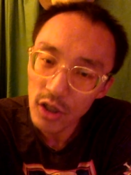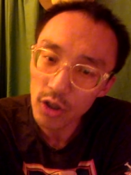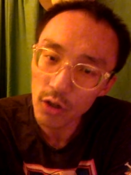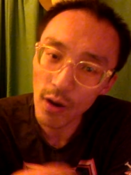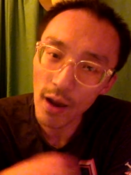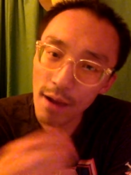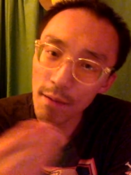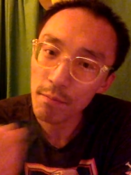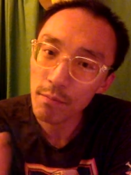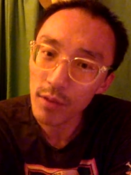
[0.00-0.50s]
So
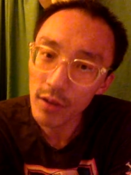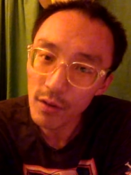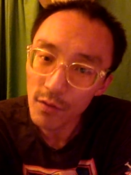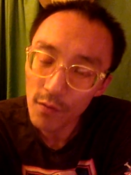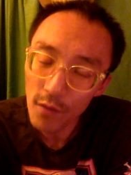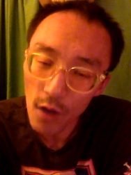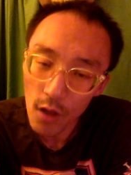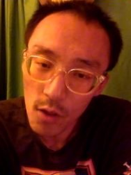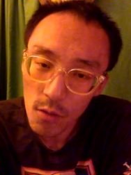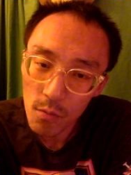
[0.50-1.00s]
I played
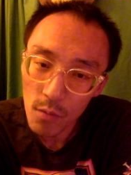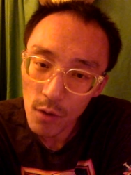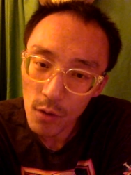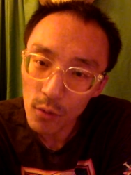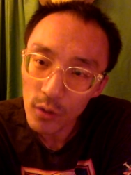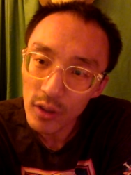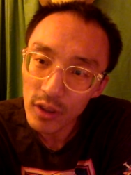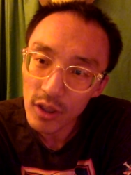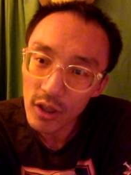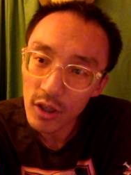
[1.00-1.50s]
volleyball
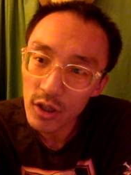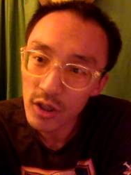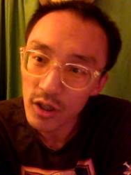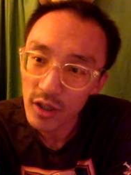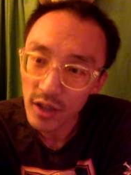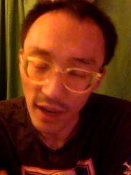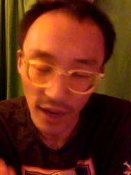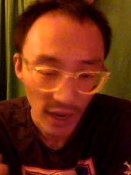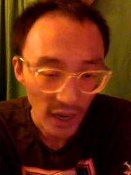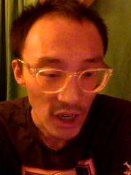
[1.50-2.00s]
with this
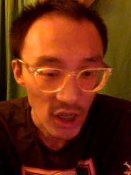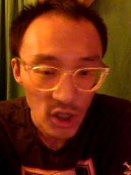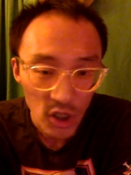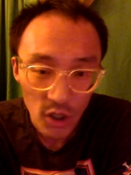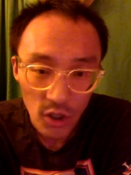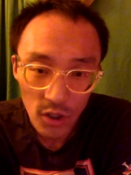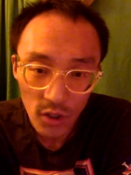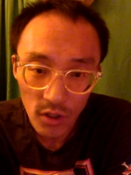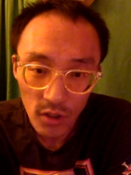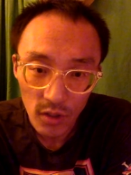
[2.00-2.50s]

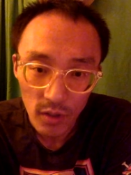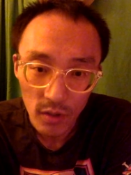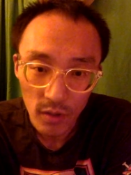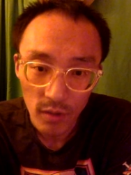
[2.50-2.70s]
Asian,